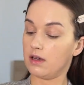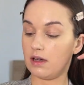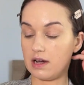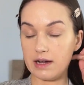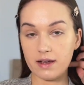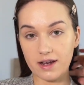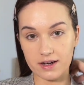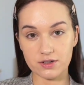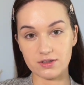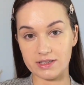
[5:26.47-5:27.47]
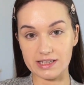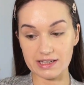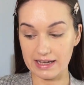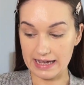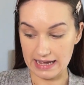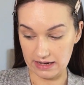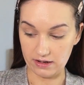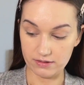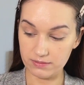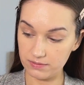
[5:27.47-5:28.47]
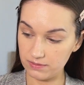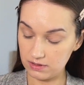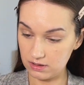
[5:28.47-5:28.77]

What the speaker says: I actually have